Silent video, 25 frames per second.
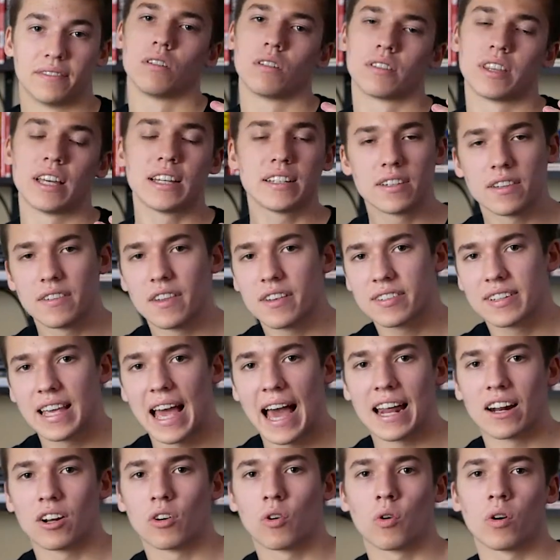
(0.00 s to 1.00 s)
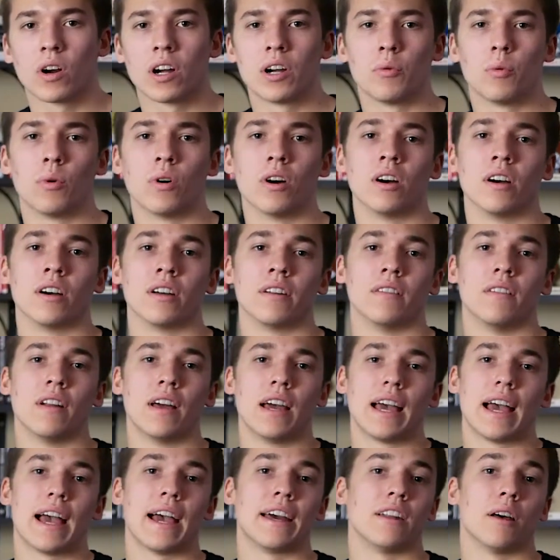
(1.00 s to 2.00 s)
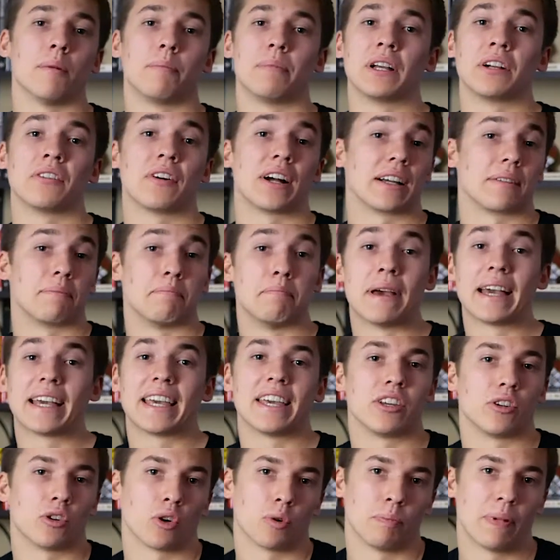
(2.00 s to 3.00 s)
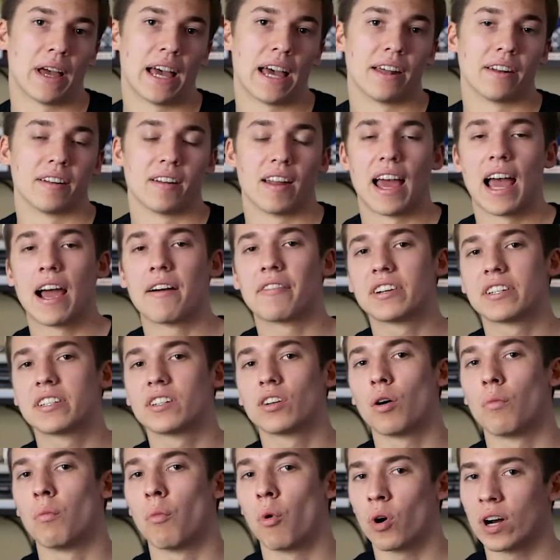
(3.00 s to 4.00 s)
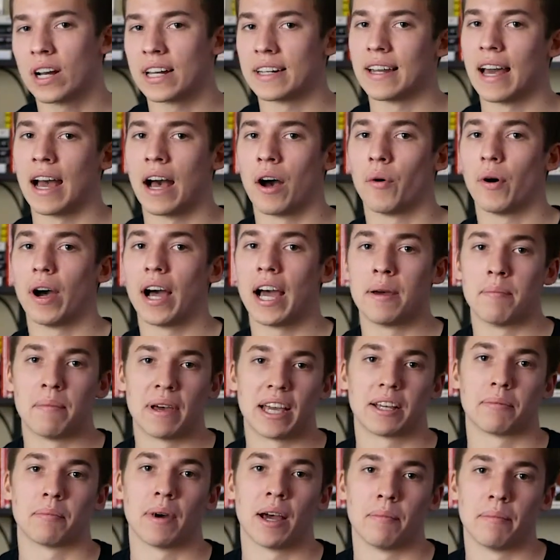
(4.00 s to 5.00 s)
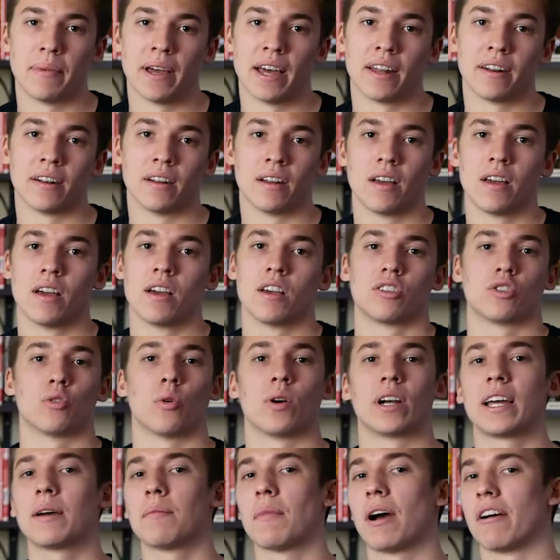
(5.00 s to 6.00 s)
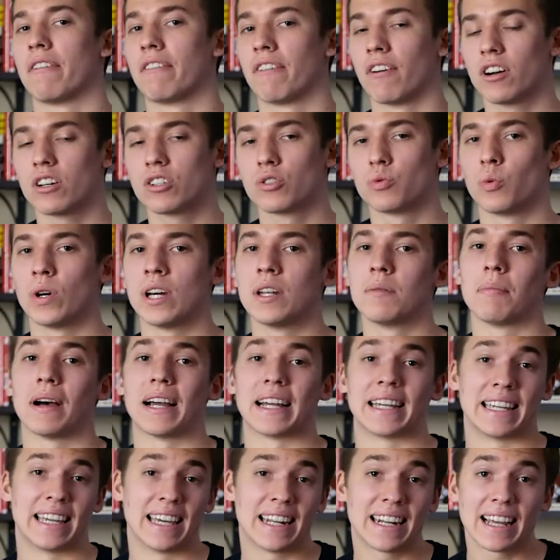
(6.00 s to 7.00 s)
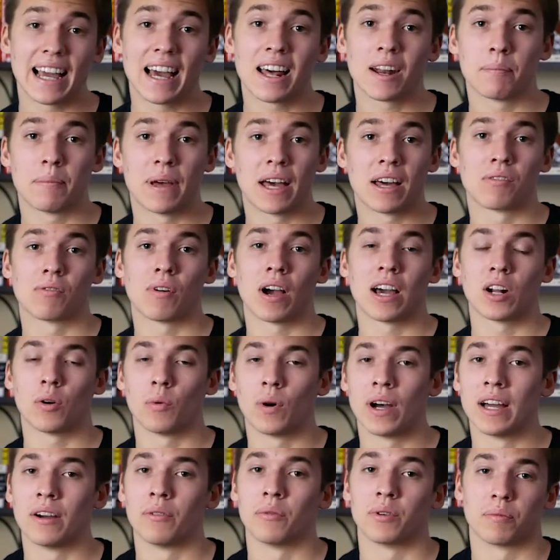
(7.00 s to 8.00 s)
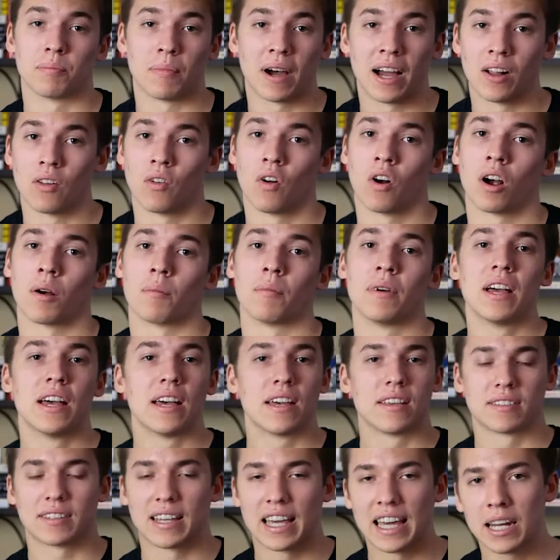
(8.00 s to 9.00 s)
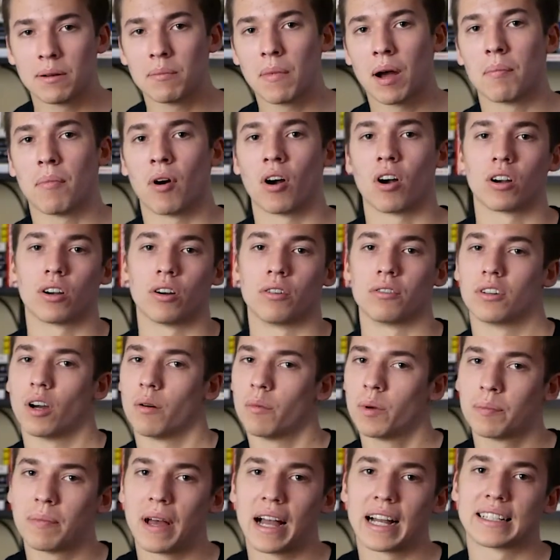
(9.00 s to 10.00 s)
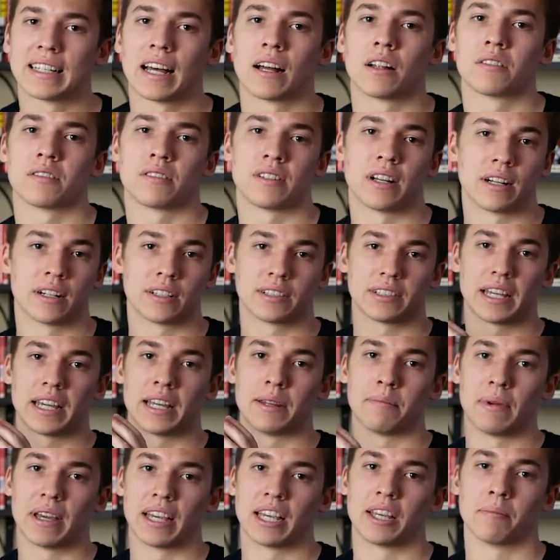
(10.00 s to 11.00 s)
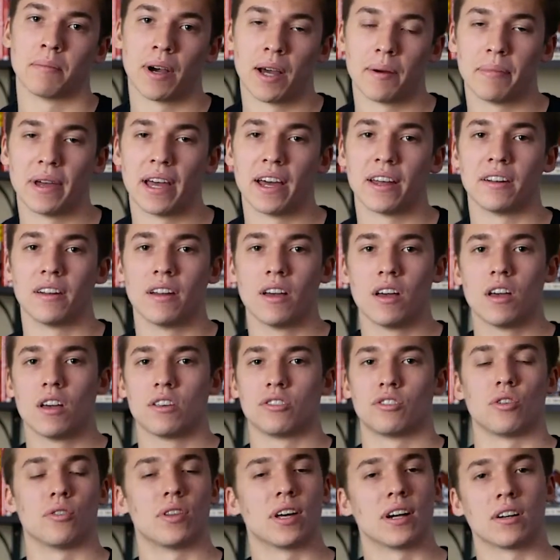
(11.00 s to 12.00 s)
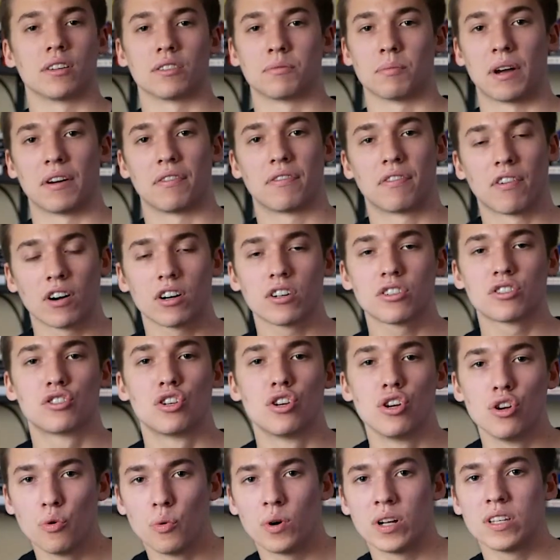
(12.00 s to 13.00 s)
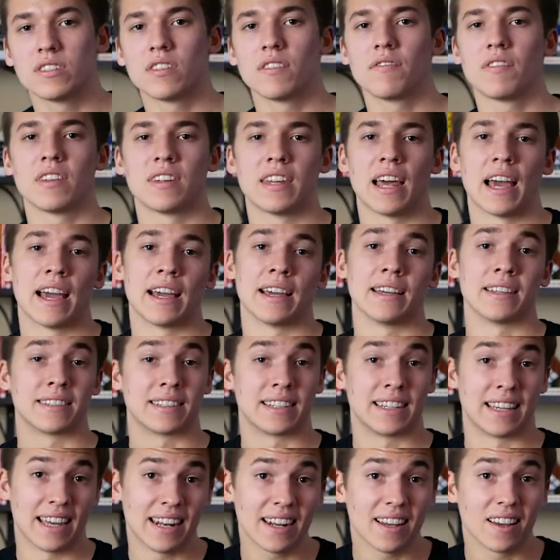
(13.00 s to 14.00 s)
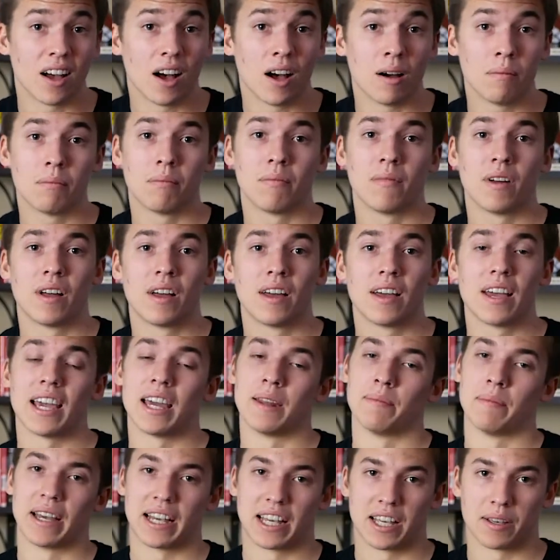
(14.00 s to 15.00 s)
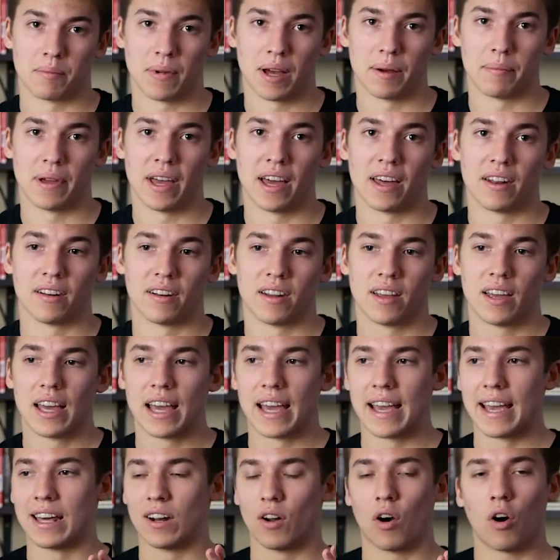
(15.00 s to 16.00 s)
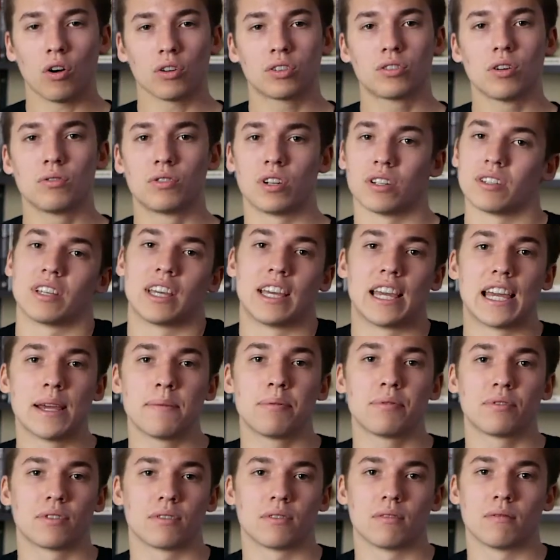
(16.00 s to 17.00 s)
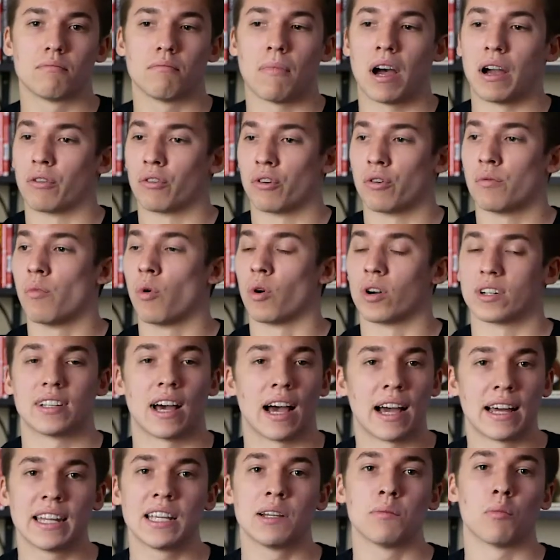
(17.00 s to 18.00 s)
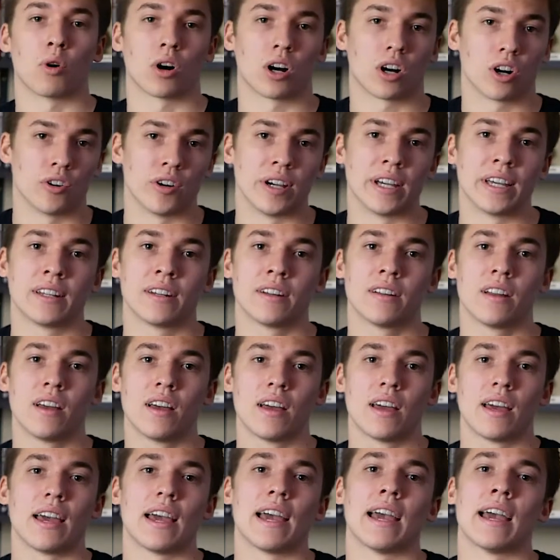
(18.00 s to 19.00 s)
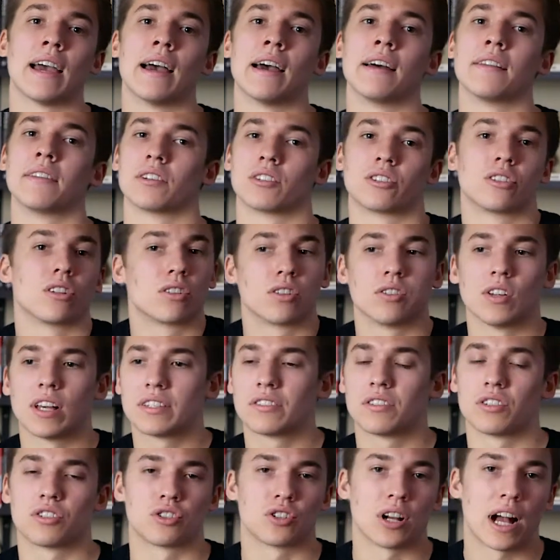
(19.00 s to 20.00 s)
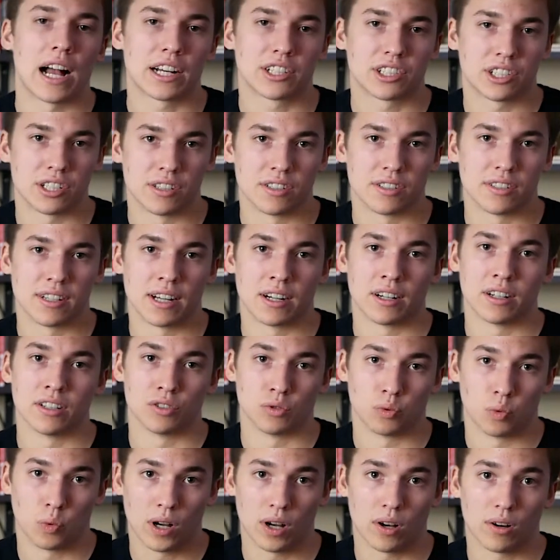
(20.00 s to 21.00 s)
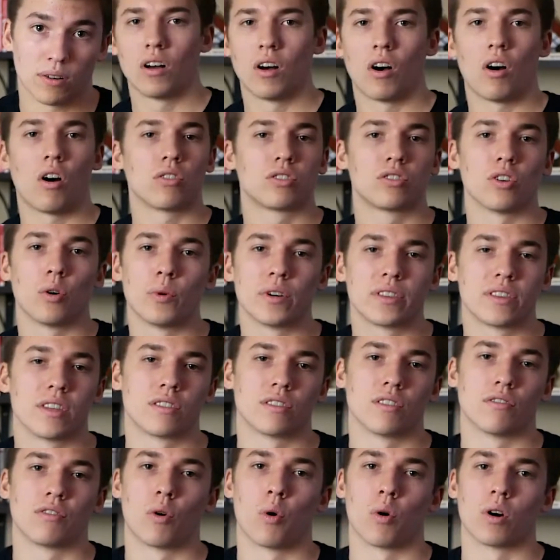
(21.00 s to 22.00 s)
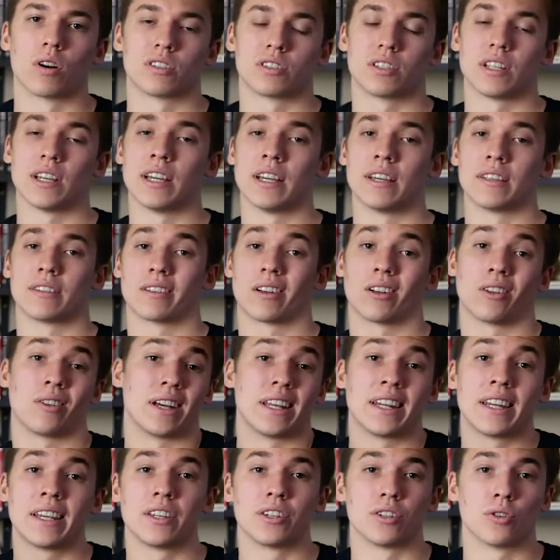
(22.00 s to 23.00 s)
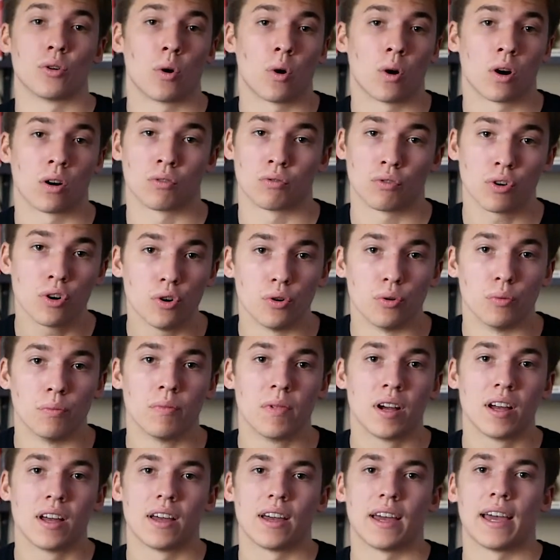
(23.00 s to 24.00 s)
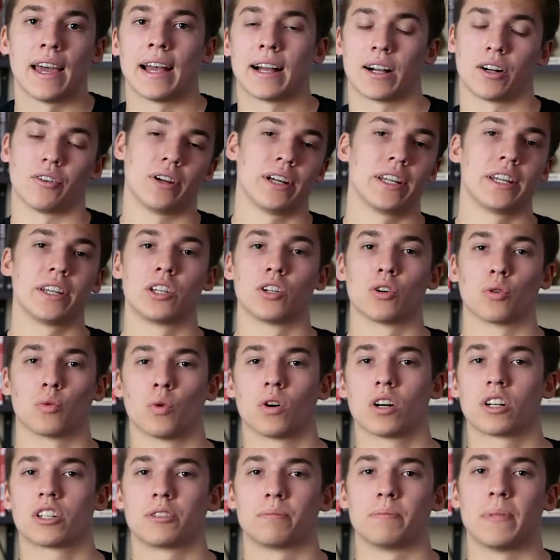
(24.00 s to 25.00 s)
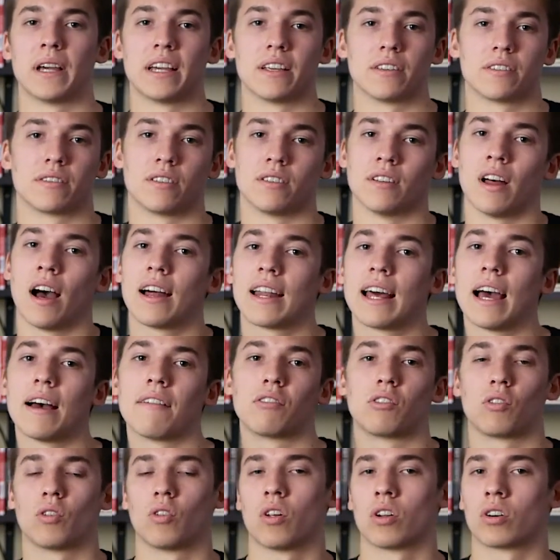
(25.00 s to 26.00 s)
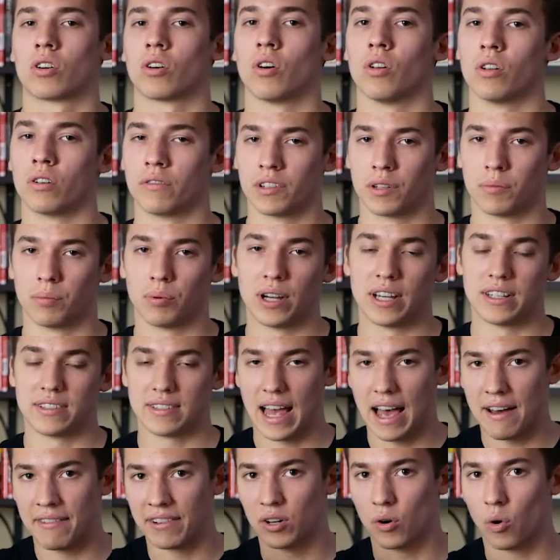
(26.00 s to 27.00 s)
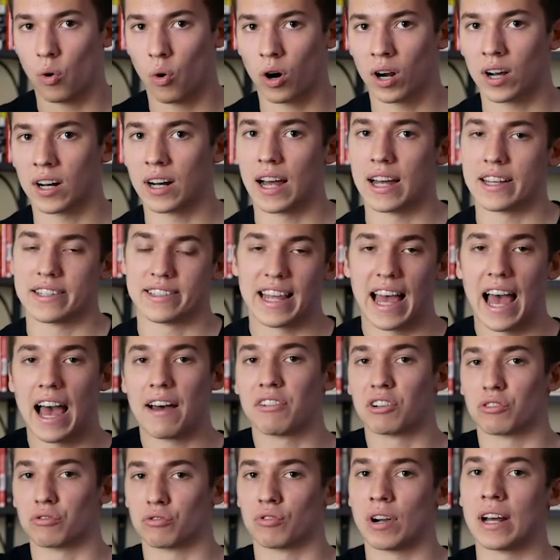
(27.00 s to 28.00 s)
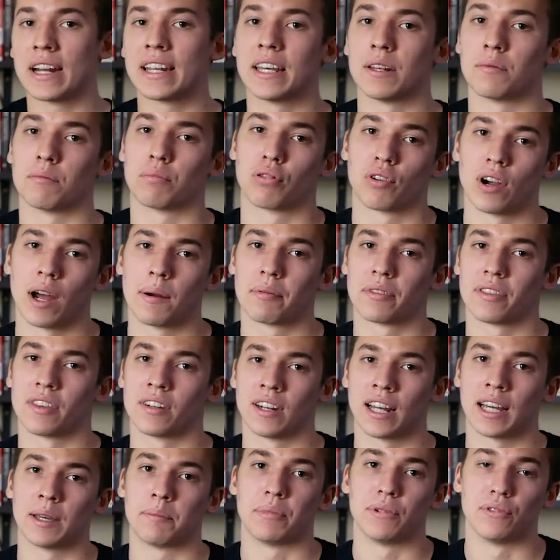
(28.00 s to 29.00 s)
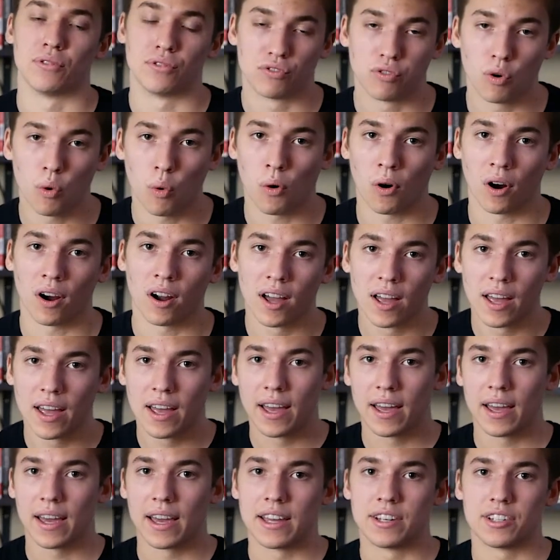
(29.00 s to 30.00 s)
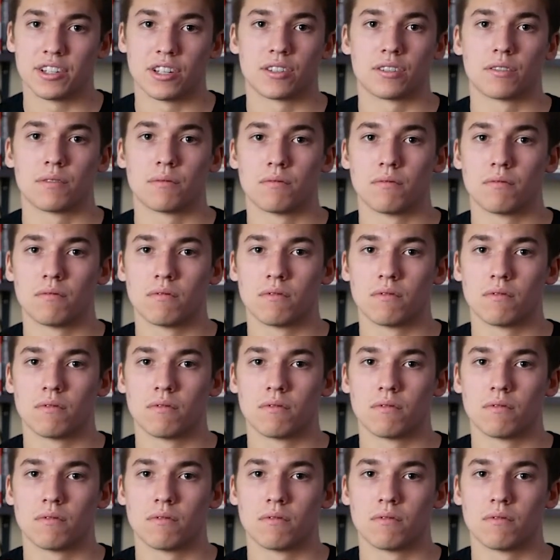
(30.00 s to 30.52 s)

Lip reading: Things in this category would end up being like making your bed. Every single morning now, I make my bed. So I get my first win by getting out of bed right away with my alarm, scanning my barcode, coming back downstairs, and making my bed. So there's my first 2 wins of the day, is getting up and making my bed. It also just keeps my room more tidy, more clean, and there's just less distractions there as well. Also with this, of course, is cleaning your room and cleaning your workspace, to not have clutter all over the place, to have it organized, to have it ready and prepped the night before, and just